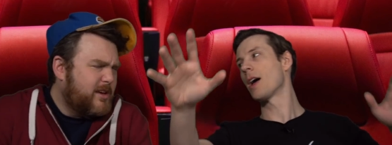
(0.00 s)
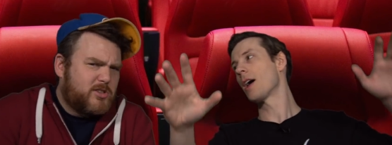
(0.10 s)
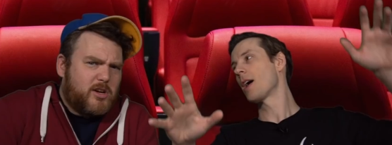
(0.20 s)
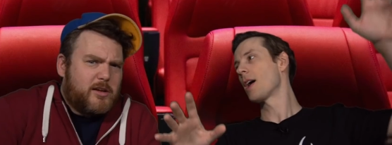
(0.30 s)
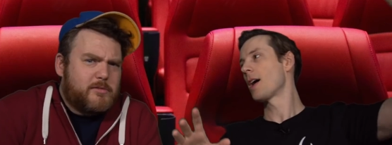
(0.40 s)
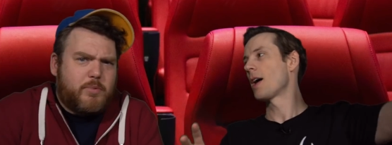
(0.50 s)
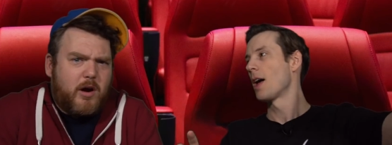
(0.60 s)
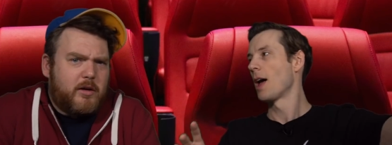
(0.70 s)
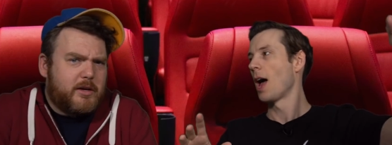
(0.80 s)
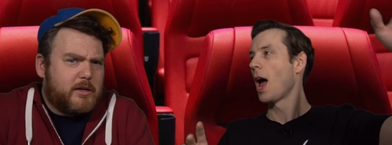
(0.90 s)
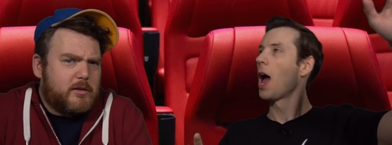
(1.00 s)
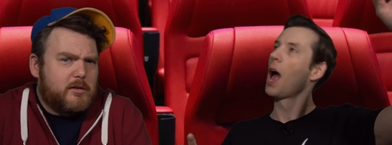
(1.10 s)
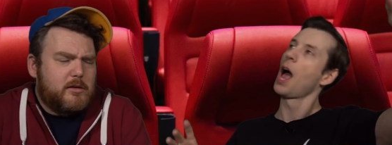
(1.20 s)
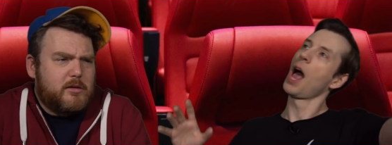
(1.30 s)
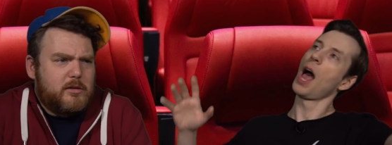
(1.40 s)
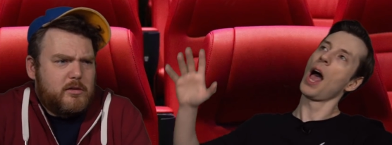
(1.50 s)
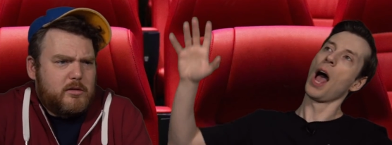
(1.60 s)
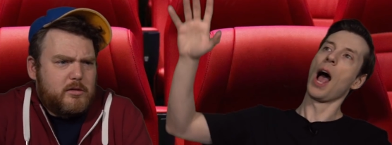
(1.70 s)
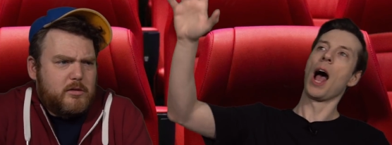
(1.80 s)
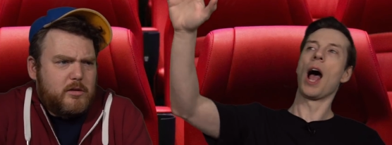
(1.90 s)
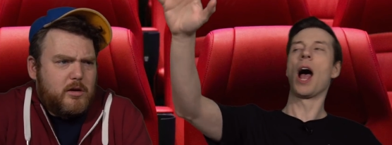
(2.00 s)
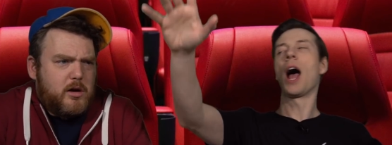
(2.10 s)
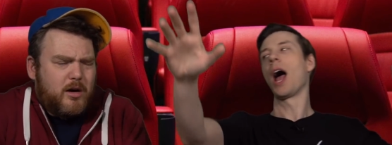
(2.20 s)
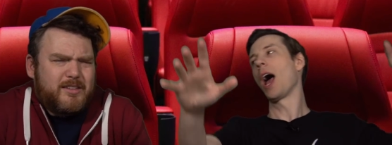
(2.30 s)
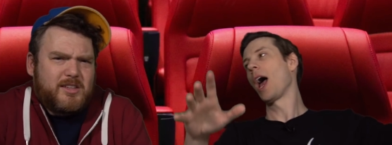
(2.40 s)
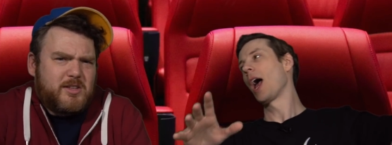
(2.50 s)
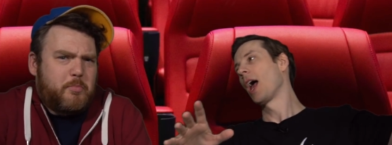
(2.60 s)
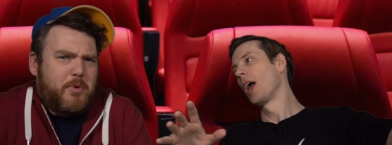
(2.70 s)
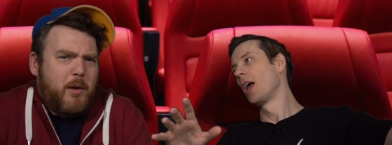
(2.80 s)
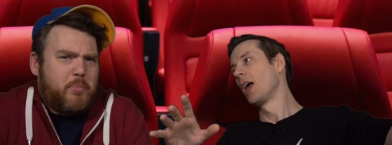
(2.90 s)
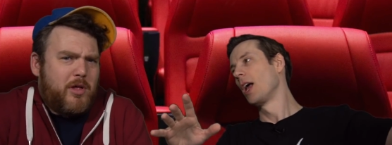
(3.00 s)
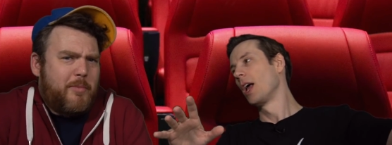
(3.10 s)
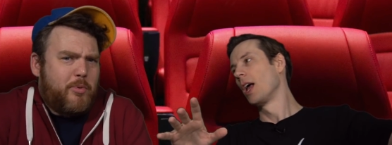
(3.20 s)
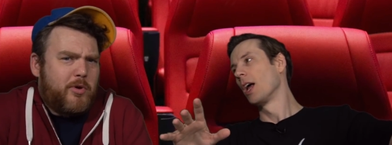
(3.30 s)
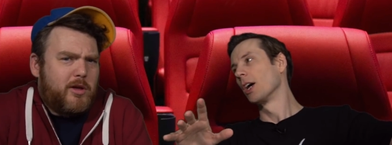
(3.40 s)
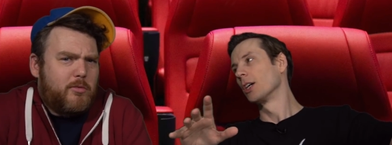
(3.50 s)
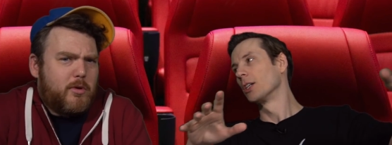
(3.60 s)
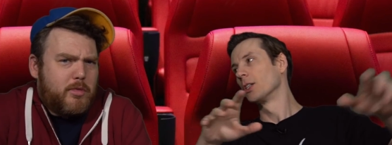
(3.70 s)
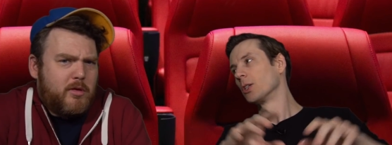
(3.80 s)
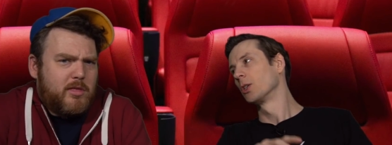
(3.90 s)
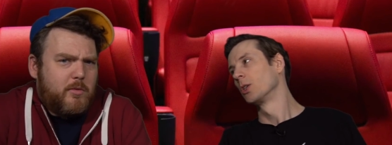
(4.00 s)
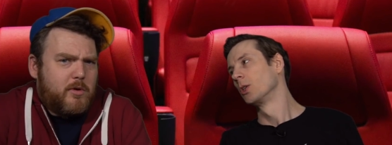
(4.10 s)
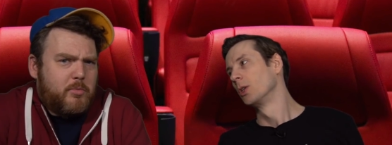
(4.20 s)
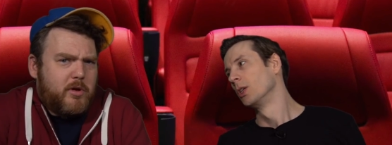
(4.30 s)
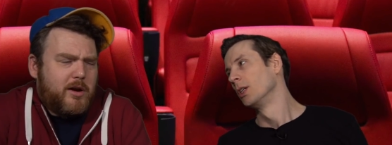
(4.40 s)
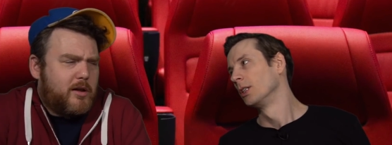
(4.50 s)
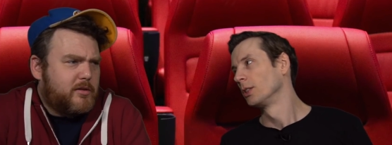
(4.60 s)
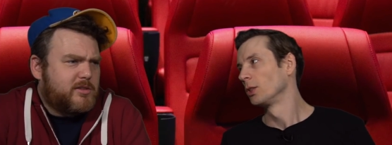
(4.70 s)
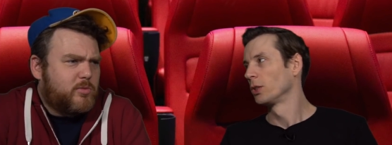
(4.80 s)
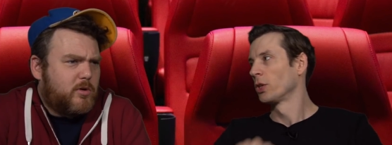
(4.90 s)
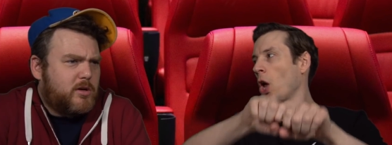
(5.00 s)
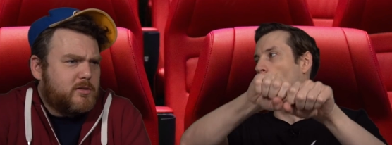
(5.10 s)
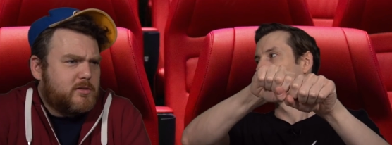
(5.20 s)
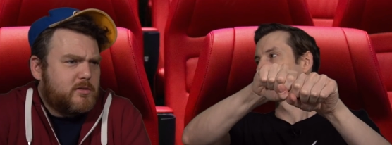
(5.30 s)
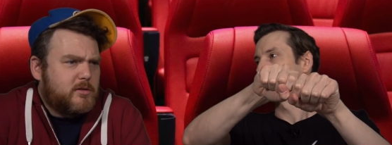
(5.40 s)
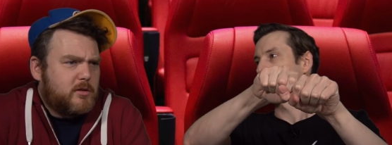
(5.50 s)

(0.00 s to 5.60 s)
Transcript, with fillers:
Speaker 1: they should have probably. Honestly, it's a big plot point. You would have think they would have played it at least once